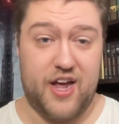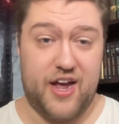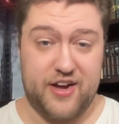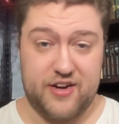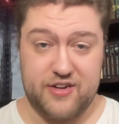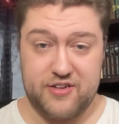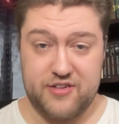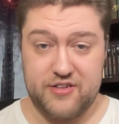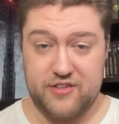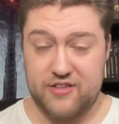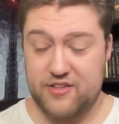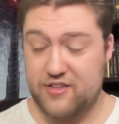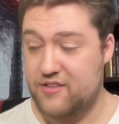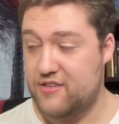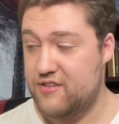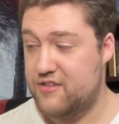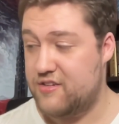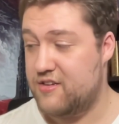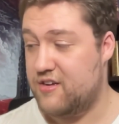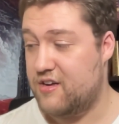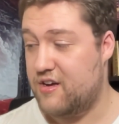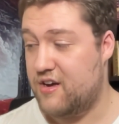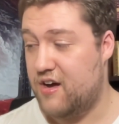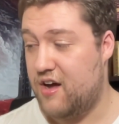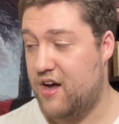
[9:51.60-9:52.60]

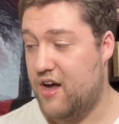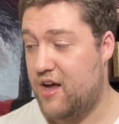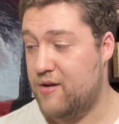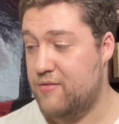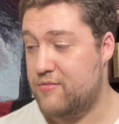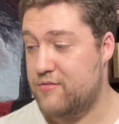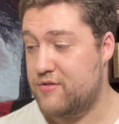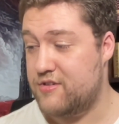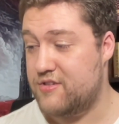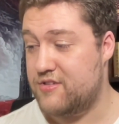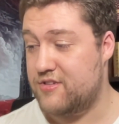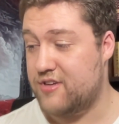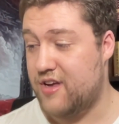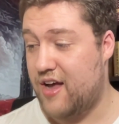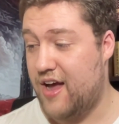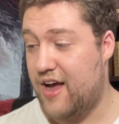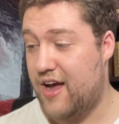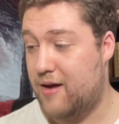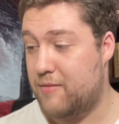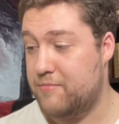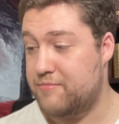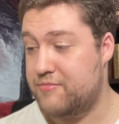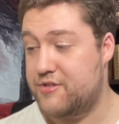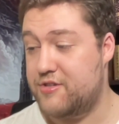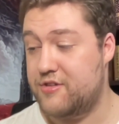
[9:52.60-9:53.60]
excellent. I was
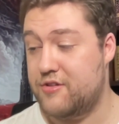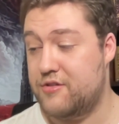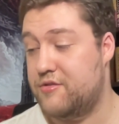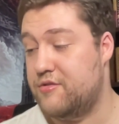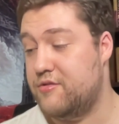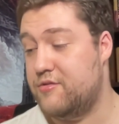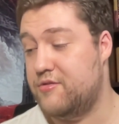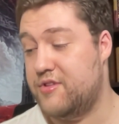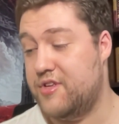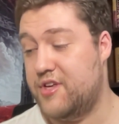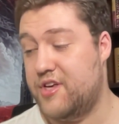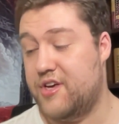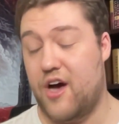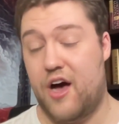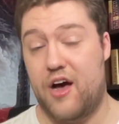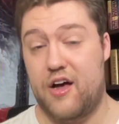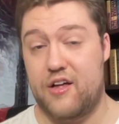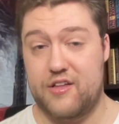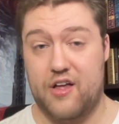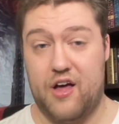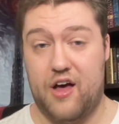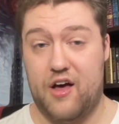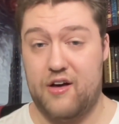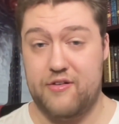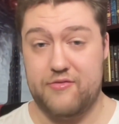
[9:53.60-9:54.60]
absolutely
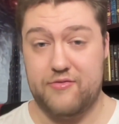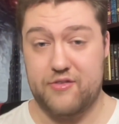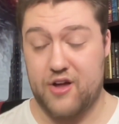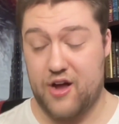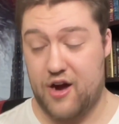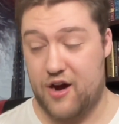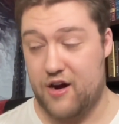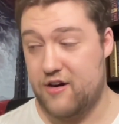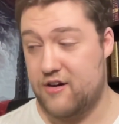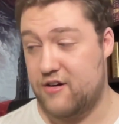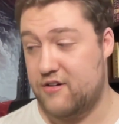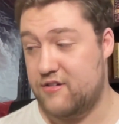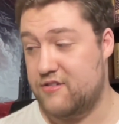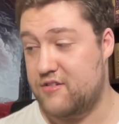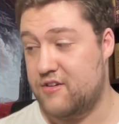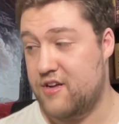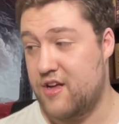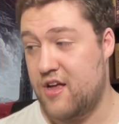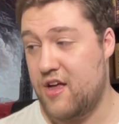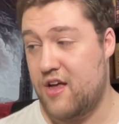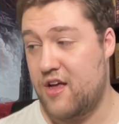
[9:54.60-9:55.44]
caught off guard